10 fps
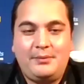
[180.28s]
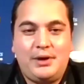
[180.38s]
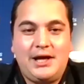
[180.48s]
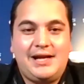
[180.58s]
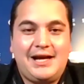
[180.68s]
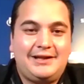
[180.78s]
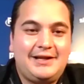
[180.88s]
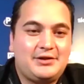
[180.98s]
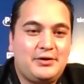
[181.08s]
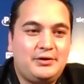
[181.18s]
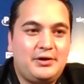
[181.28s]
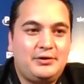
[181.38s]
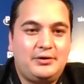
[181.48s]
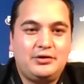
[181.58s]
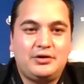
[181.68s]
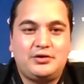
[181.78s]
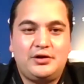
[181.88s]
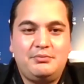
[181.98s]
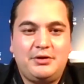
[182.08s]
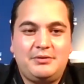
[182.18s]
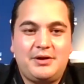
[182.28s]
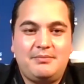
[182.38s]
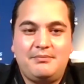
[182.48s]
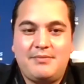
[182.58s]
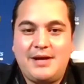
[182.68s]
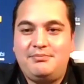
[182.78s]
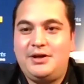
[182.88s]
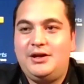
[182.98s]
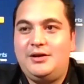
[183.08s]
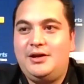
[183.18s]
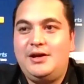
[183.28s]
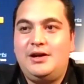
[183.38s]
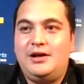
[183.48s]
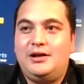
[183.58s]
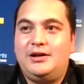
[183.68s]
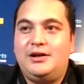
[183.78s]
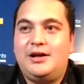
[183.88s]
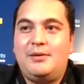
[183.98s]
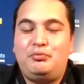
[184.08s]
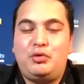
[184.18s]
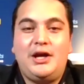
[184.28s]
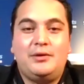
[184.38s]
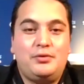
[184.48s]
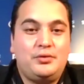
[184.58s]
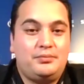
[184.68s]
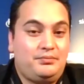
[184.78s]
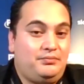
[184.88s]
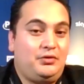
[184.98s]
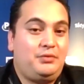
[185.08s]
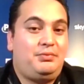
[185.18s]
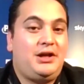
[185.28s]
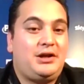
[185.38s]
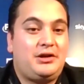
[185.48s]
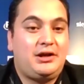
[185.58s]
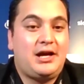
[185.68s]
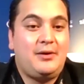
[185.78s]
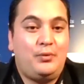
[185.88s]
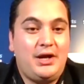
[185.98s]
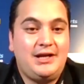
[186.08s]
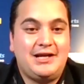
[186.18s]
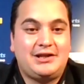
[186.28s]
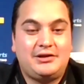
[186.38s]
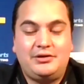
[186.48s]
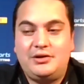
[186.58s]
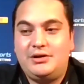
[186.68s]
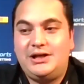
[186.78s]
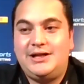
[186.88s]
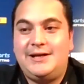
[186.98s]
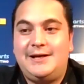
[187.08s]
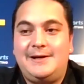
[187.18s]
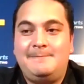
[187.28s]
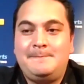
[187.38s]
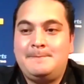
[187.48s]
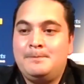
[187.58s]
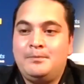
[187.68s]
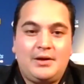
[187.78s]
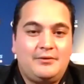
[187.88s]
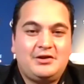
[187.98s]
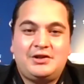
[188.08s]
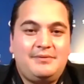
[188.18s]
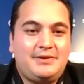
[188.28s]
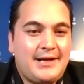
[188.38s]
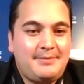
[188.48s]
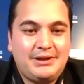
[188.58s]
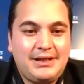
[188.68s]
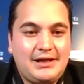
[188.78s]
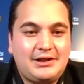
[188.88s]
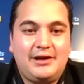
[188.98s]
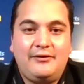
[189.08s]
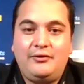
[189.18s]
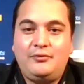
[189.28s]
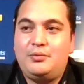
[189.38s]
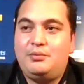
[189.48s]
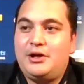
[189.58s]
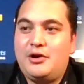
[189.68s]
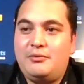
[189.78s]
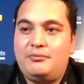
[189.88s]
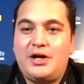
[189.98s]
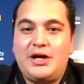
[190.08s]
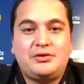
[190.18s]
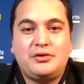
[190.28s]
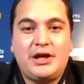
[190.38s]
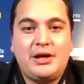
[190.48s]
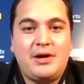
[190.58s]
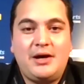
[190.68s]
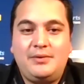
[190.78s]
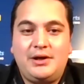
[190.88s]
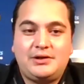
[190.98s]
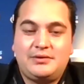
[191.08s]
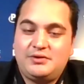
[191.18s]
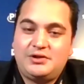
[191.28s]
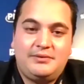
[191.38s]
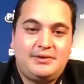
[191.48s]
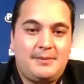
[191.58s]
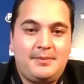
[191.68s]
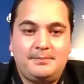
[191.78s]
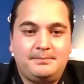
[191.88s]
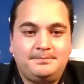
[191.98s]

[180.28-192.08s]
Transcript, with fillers: I play like this all, all the tournament, I might be uh, a player who will be can win this, you know. And uh, we'll see what happens next. If it will be Gerwyn Price or Kim Huybrechts, we'll see what happens.